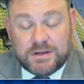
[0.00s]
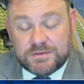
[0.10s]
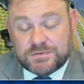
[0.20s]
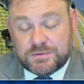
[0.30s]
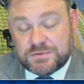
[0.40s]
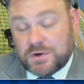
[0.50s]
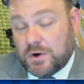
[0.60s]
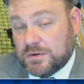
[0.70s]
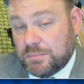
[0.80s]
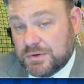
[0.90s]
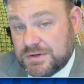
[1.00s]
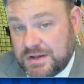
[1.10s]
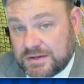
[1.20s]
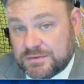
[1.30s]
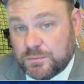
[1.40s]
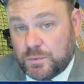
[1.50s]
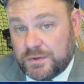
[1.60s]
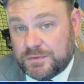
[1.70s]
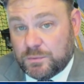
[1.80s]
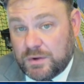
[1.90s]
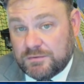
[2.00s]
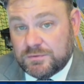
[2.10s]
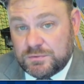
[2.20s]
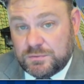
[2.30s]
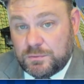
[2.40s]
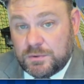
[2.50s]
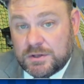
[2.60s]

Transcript: And so it's hard to predict what the revenue